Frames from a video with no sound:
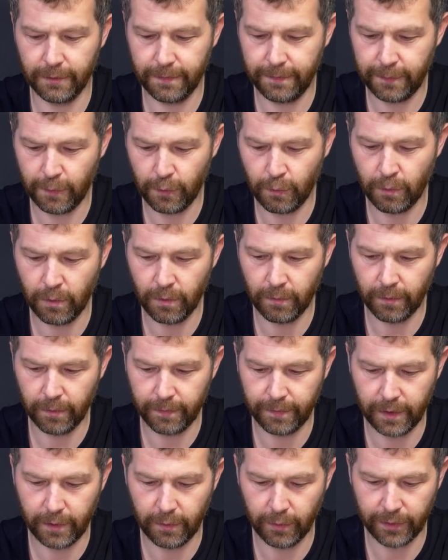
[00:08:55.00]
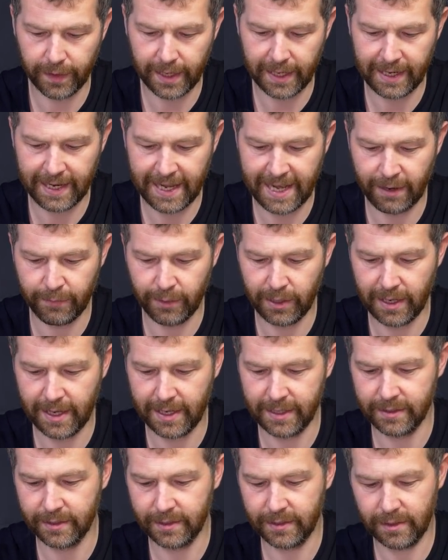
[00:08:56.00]
a full review on that Laowa
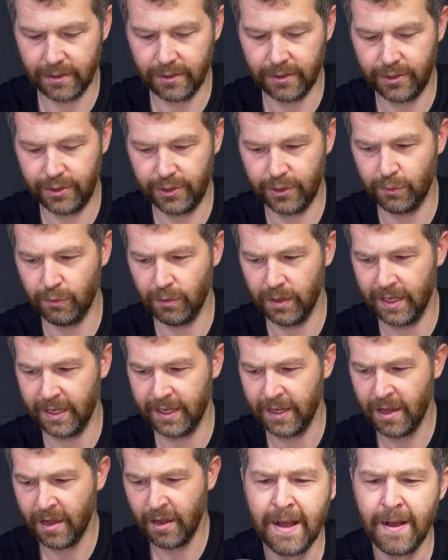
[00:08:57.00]
lens shortly.